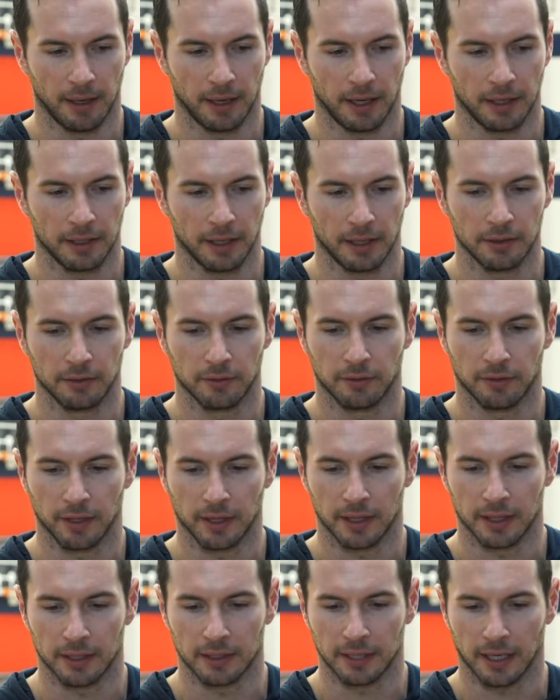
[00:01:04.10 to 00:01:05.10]

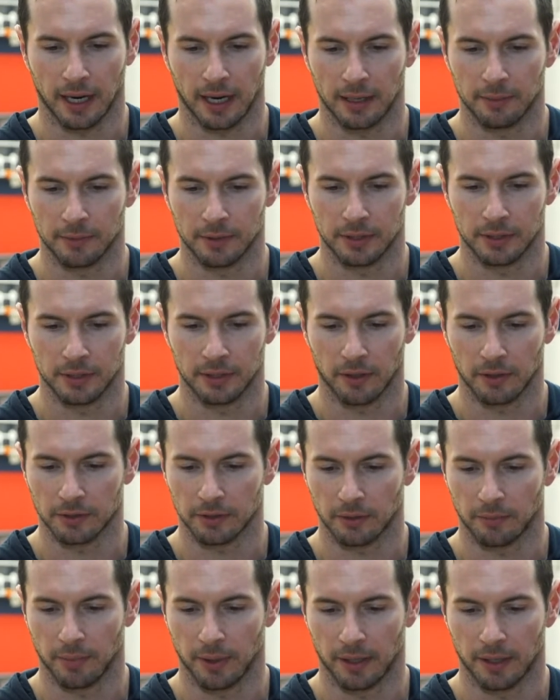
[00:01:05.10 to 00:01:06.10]
I do think at
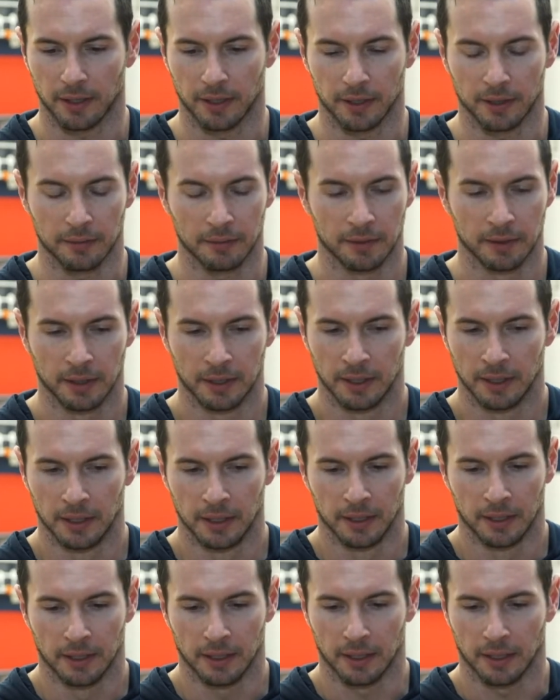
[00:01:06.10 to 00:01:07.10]
times he's also been
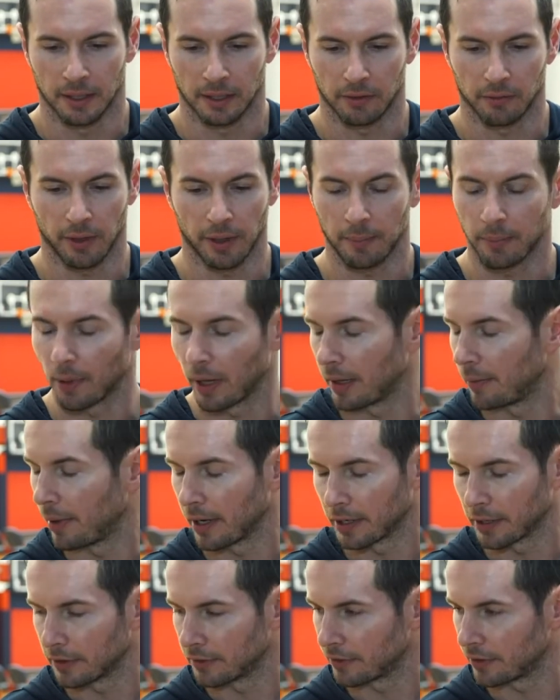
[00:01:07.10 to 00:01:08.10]
a
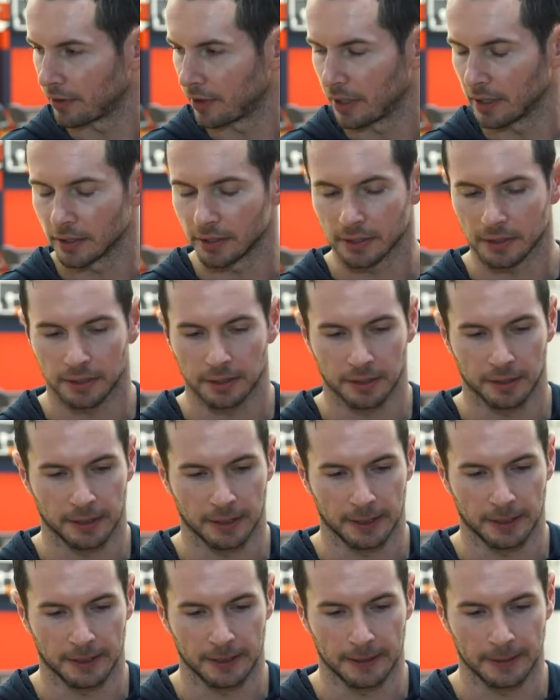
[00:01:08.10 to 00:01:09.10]
great playmaker for
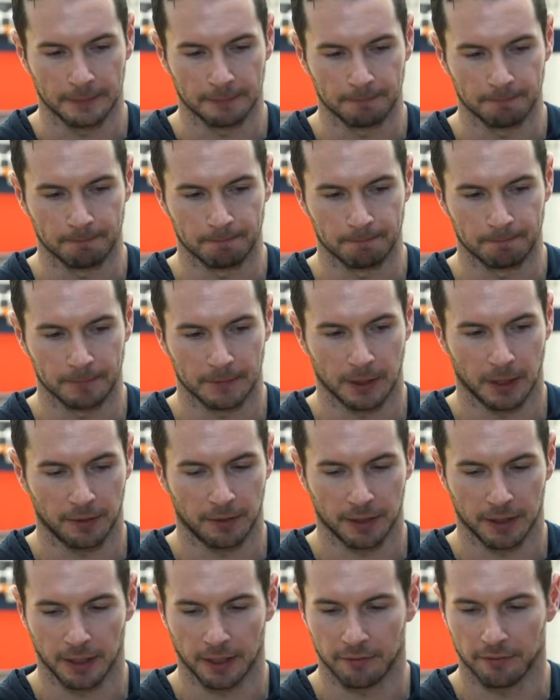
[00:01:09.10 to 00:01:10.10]
us.
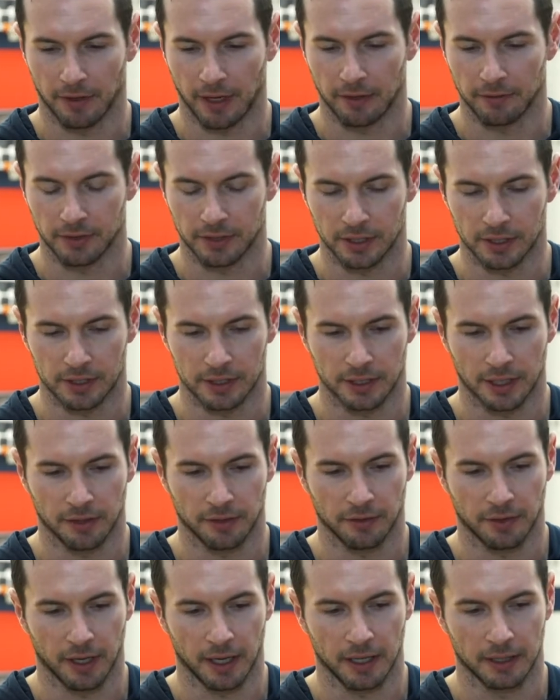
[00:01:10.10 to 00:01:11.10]
I think he had
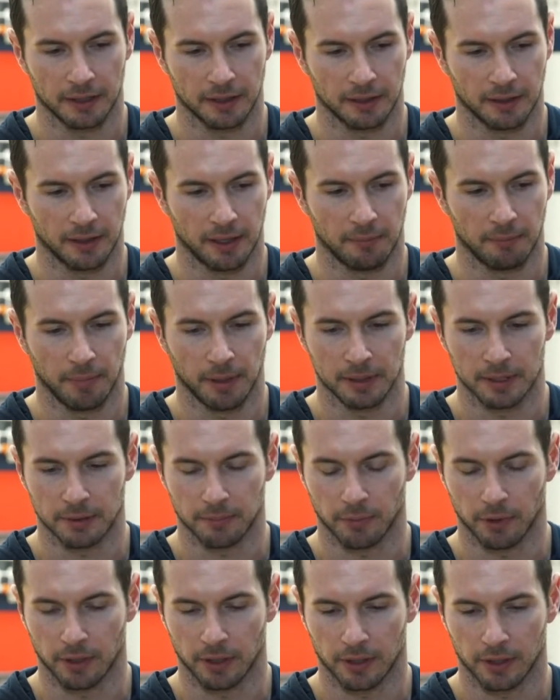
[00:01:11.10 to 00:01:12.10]
5 assists the other night
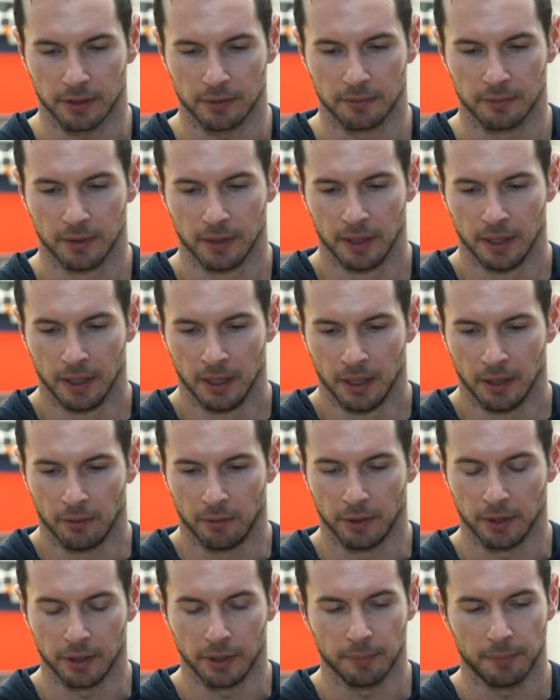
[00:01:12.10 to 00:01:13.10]
and made some really
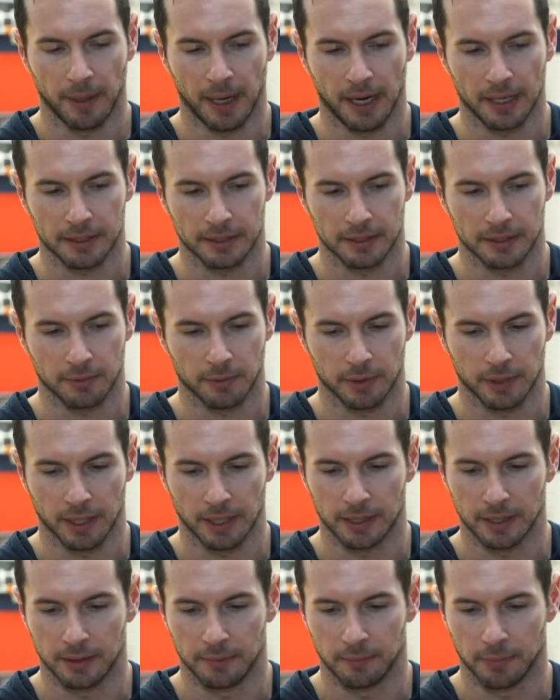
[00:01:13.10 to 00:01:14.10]
good
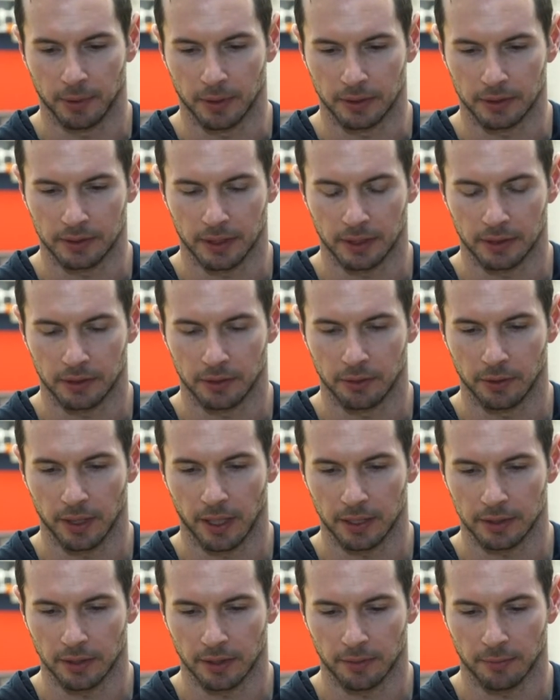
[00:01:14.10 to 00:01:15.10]
passes when they did
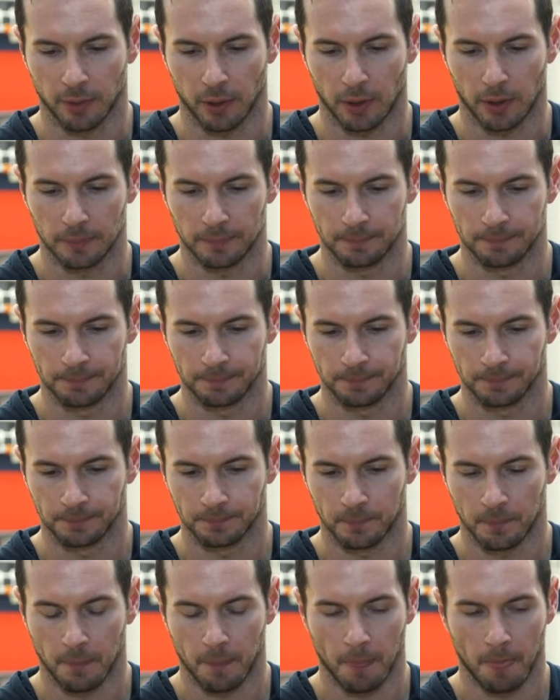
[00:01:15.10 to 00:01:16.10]
put 2 guys on the
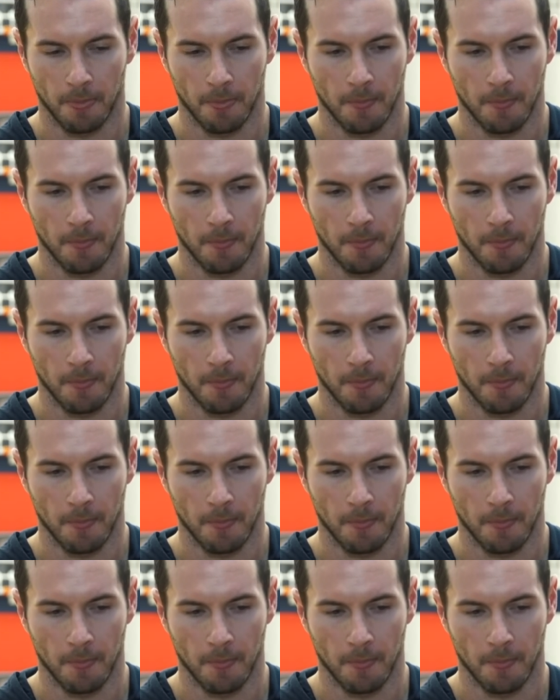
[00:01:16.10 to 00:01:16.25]
ball.